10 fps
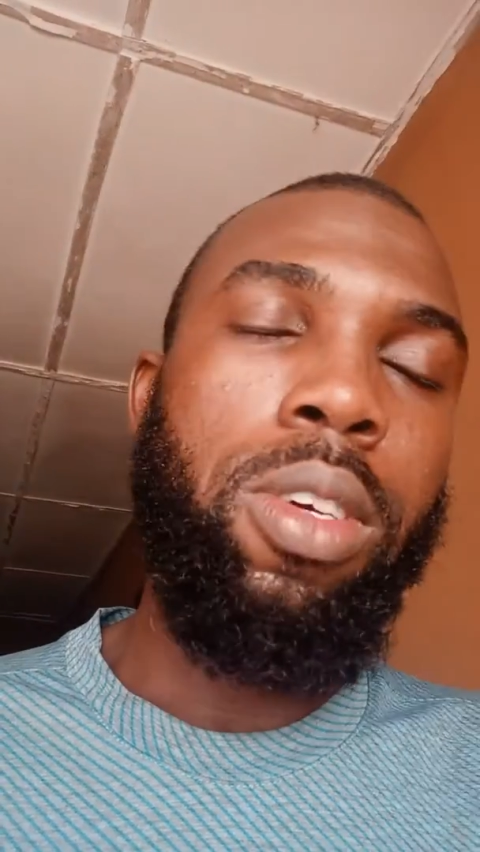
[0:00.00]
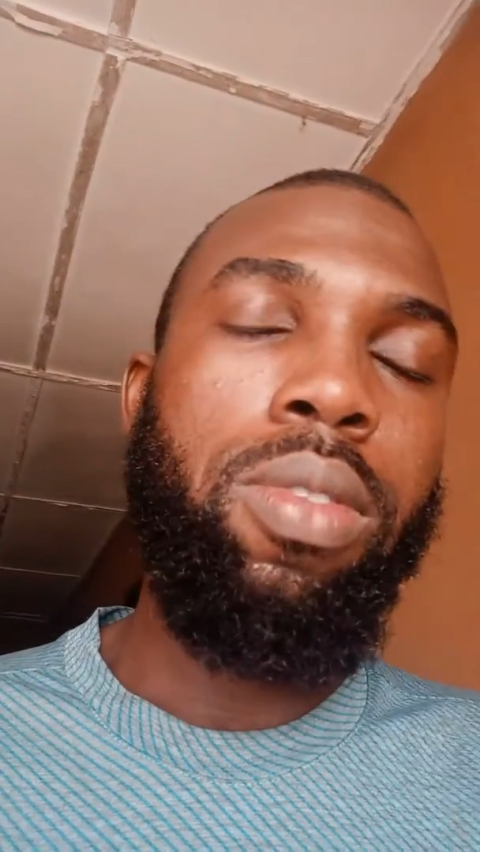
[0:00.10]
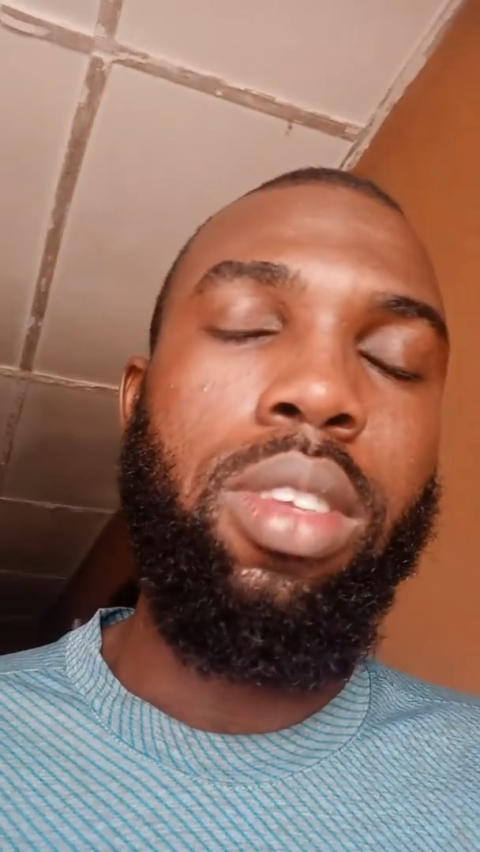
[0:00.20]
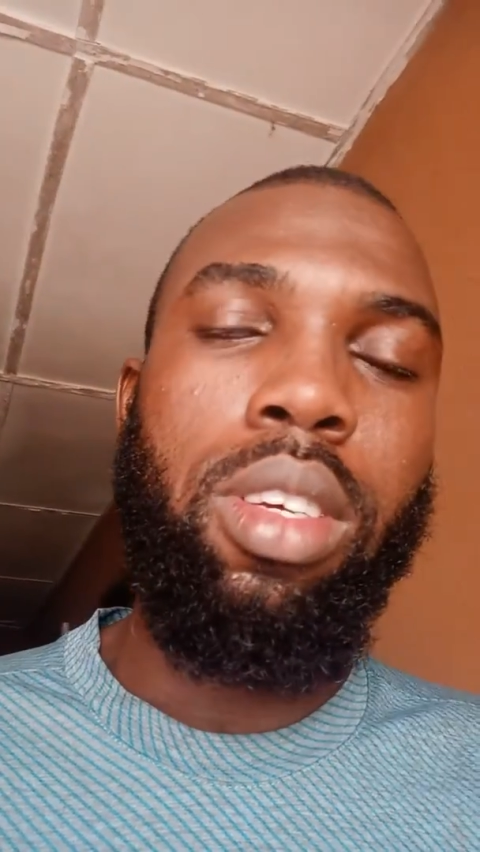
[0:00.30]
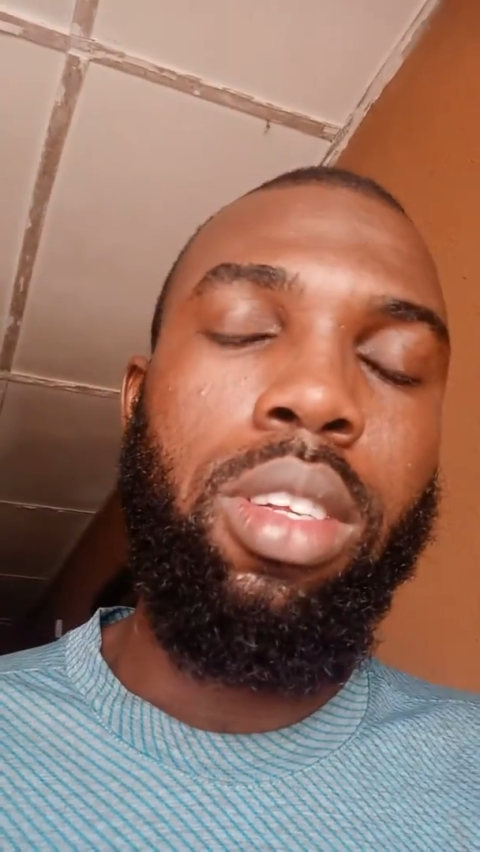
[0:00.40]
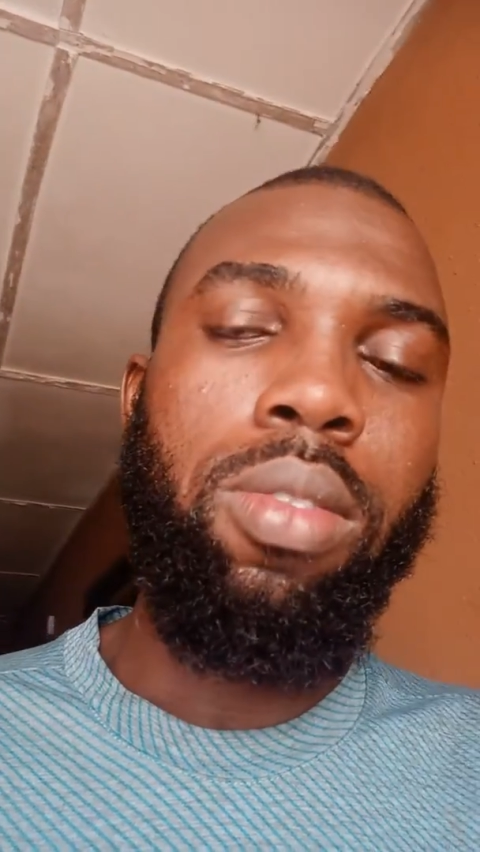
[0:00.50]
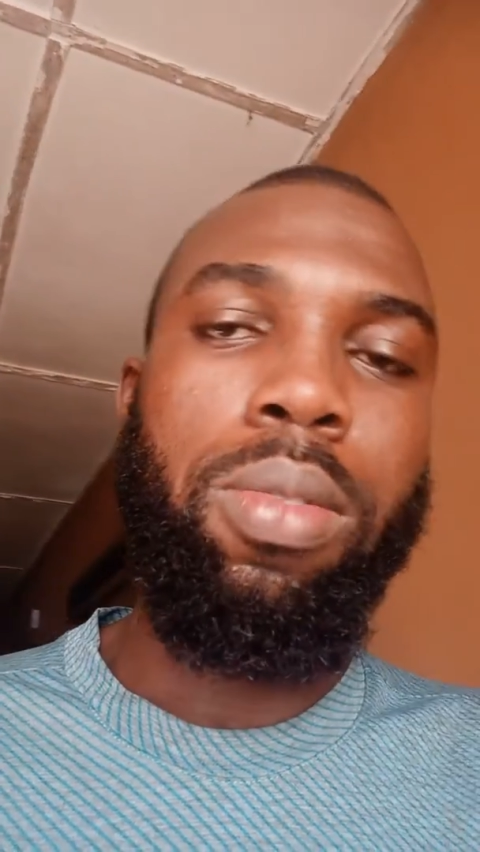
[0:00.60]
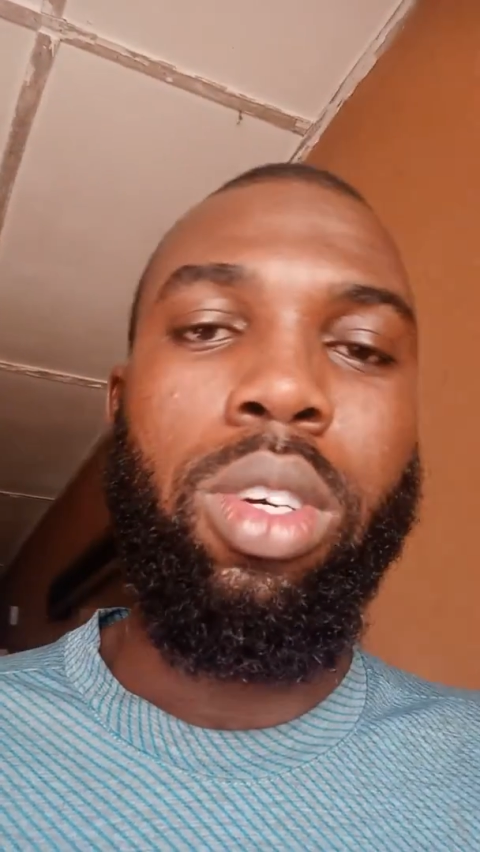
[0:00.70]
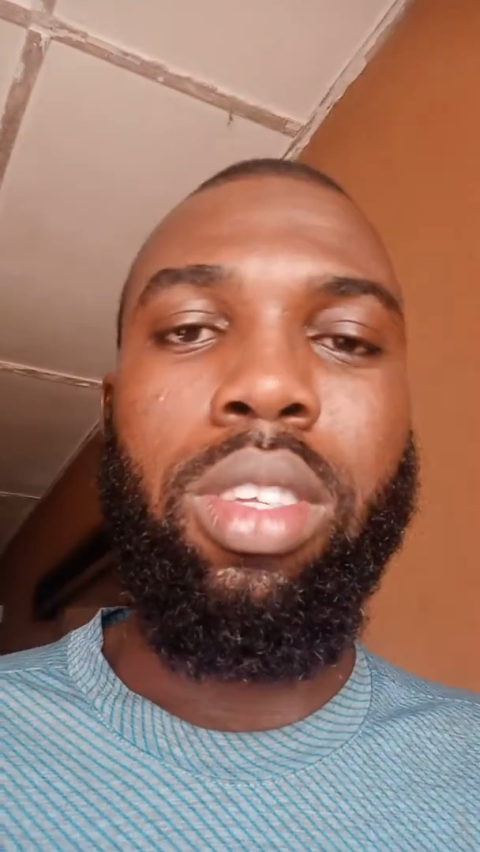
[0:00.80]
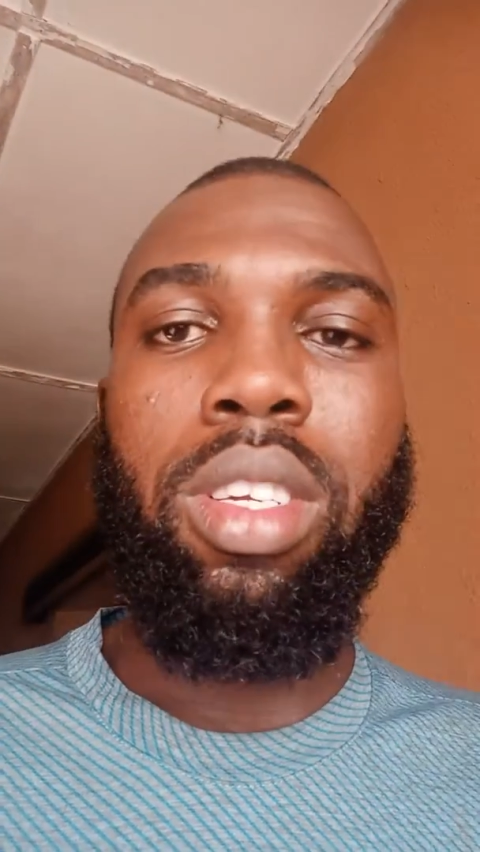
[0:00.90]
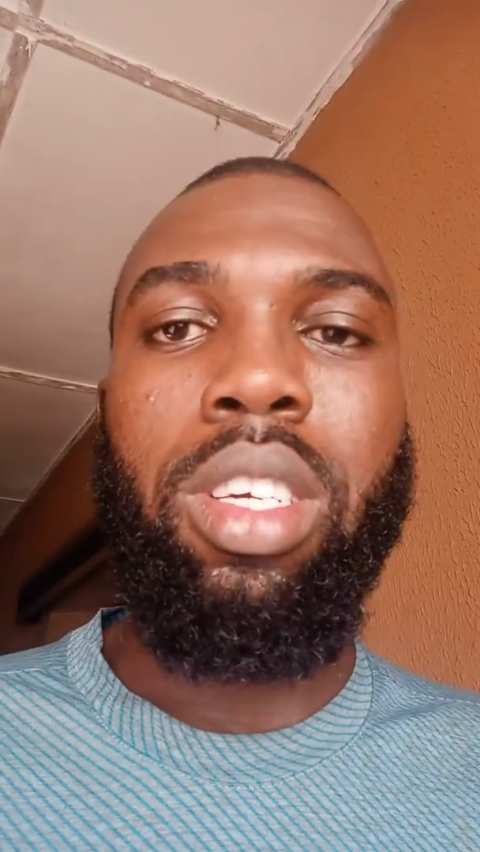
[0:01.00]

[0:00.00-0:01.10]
15, 14,